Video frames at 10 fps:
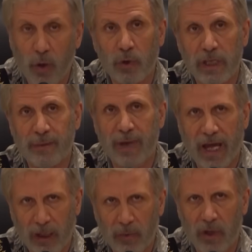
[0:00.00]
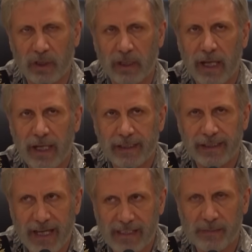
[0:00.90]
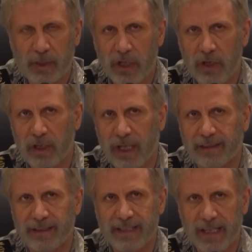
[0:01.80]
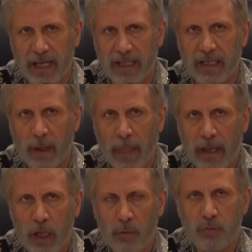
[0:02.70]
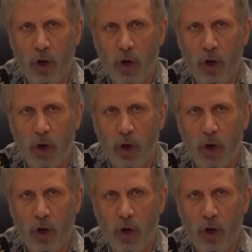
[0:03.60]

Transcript: The Iranians want to say that they got the last shot in